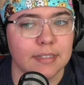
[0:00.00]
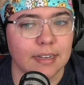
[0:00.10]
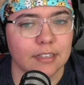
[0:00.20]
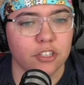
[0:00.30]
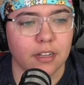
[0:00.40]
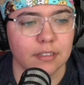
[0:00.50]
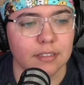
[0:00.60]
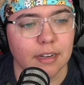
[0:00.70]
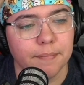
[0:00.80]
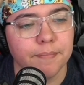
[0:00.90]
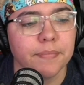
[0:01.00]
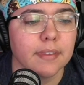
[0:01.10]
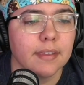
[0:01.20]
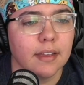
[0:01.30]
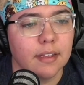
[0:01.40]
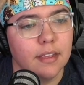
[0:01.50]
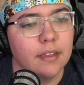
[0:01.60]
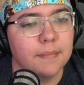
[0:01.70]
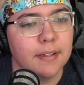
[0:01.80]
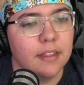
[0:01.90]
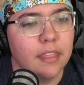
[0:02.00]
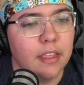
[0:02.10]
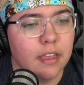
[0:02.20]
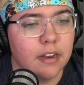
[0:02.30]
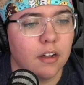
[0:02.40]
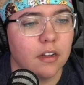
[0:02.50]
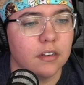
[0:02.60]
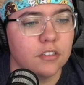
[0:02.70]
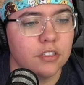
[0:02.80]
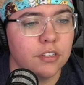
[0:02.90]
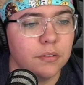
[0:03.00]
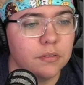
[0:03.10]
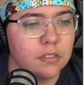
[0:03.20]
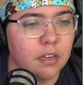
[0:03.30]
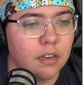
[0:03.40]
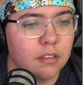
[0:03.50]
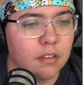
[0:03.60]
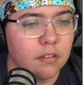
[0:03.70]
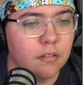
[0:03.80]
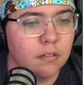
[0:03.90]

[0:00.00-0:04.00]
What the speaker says: shot this time. And then on Tuesday though,